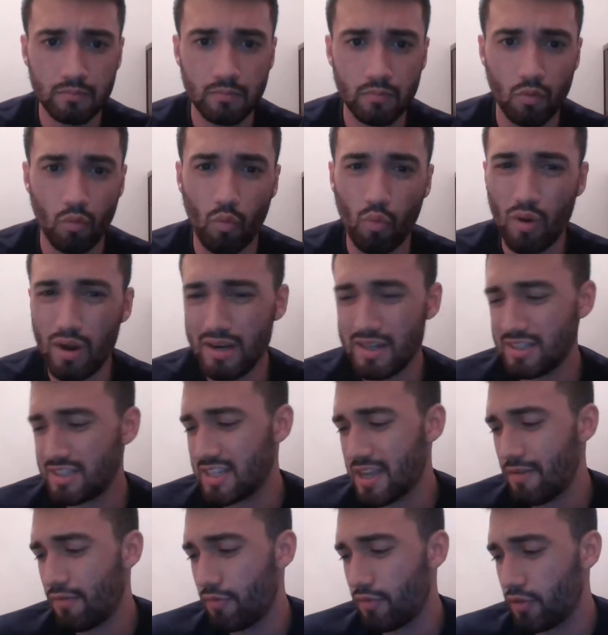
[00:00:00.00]
One in
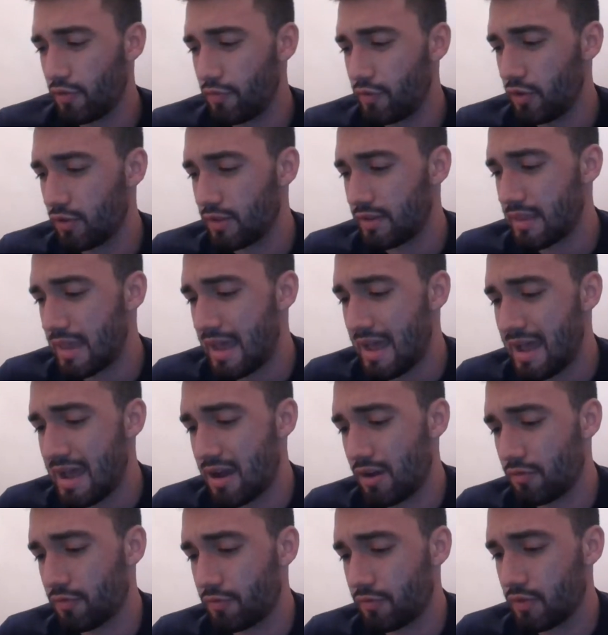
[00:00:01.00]
seven from the field at the
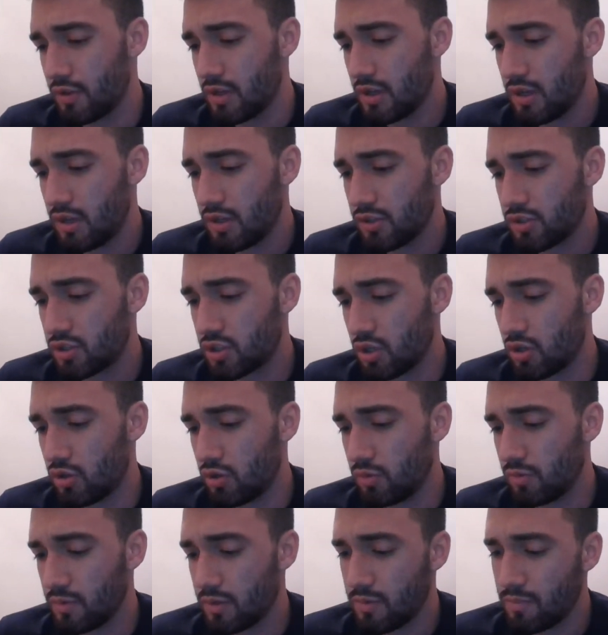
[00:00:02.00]
half.
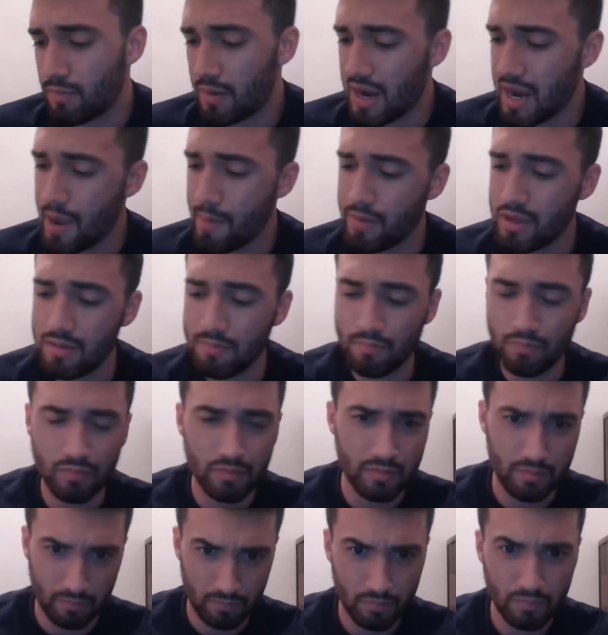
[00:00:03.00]
So Miami,
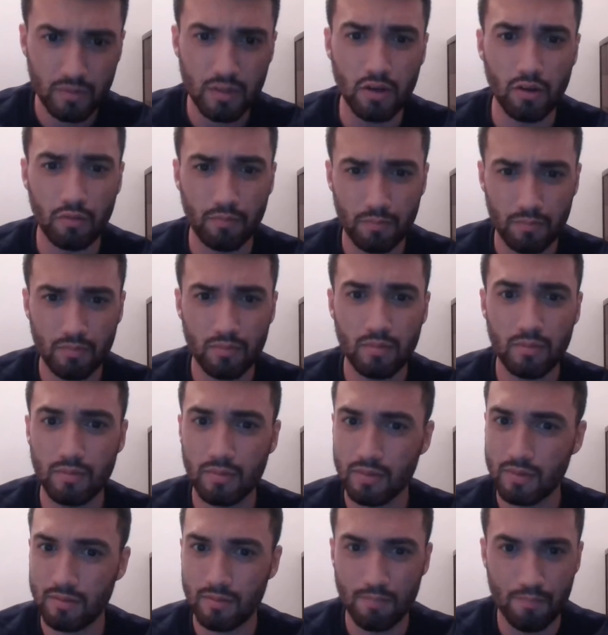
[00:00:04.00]
you know,
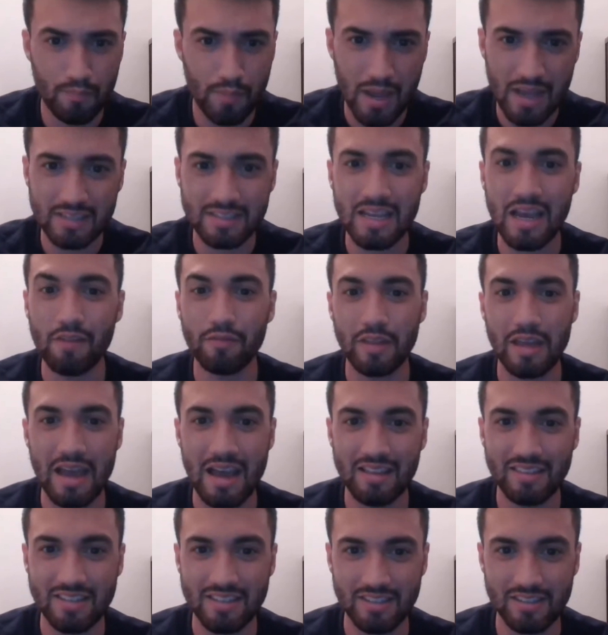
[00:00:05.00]
best half they
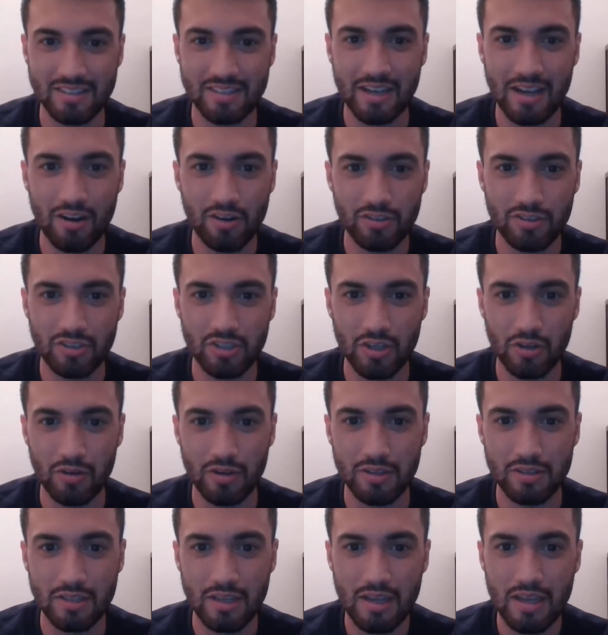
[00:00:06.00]
had this entire
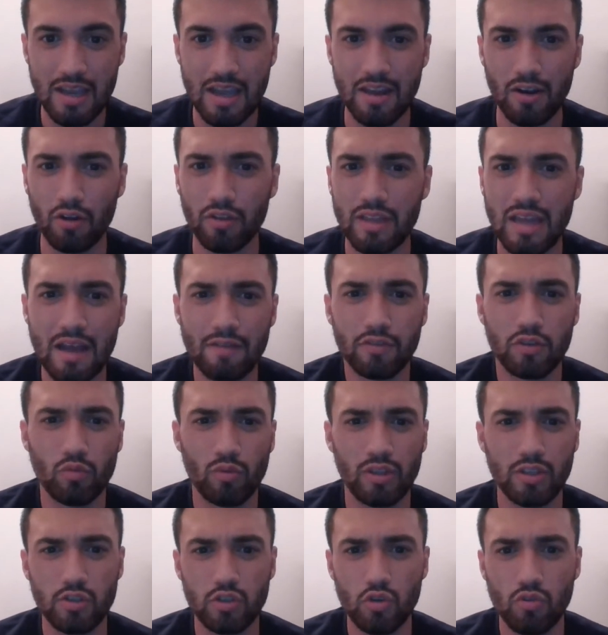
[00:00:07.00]
series, and all they have to
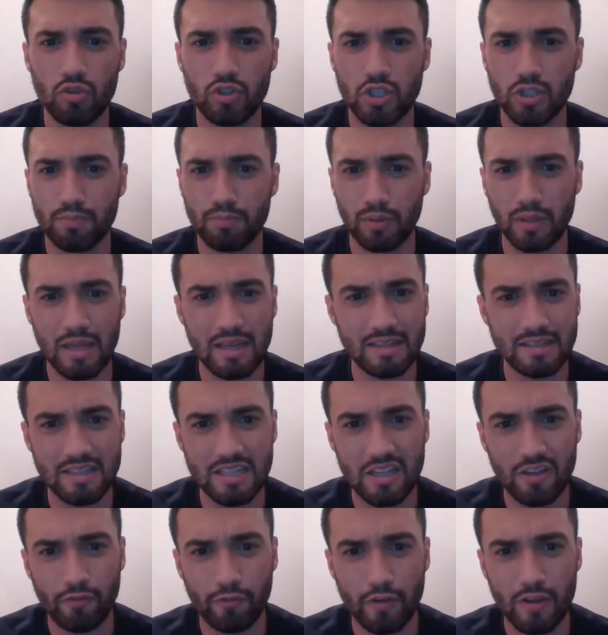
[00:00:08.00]
really do is just play
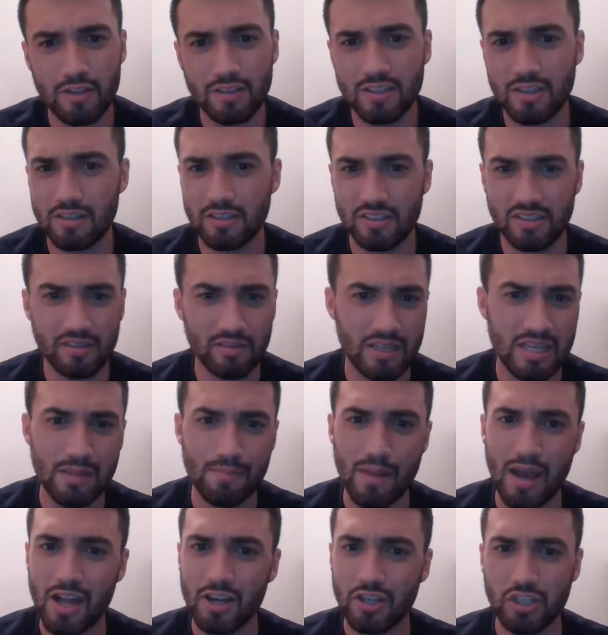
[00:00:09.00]
defense and keep
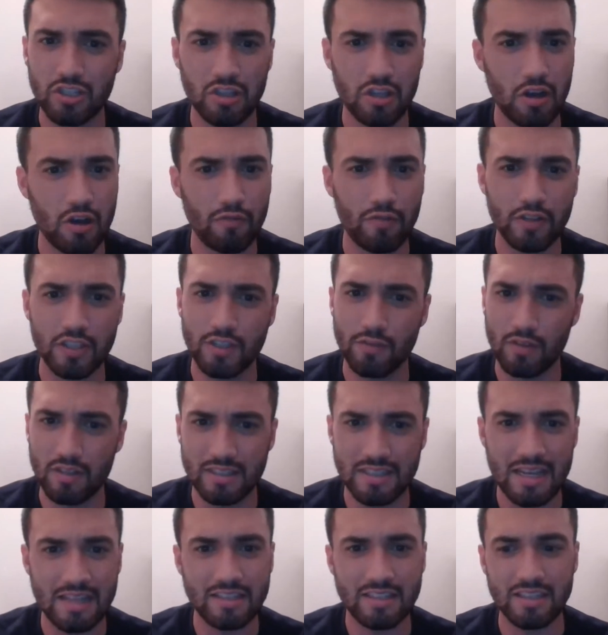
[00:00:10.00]
matching the offensive
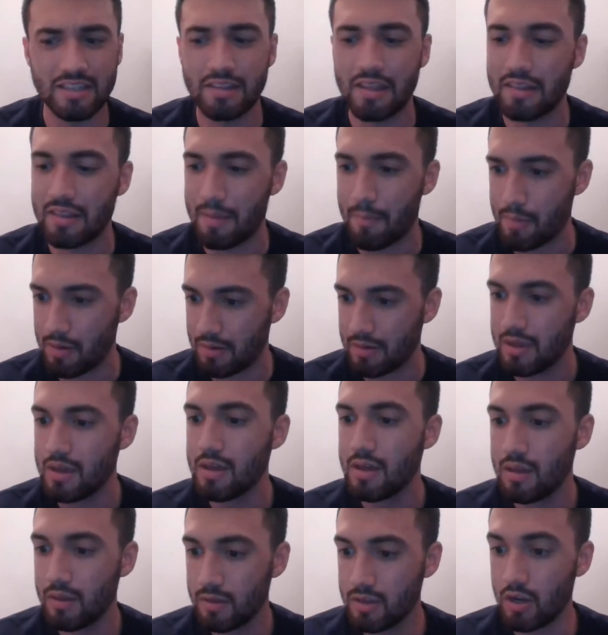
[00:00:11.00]
intensity that they've been,
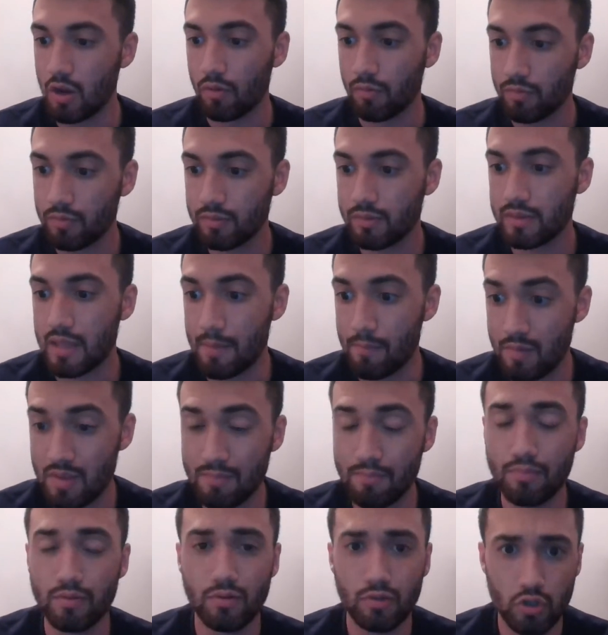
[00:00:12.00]
you know, that been
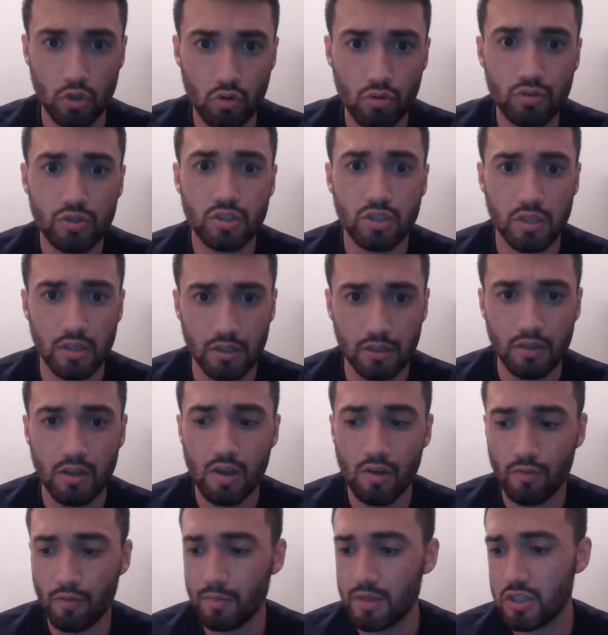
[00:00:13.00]
producing
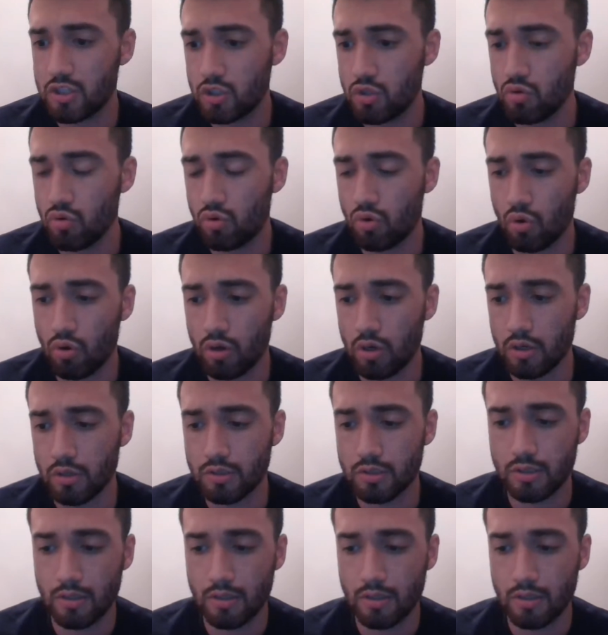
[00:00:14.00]
from these two quarters.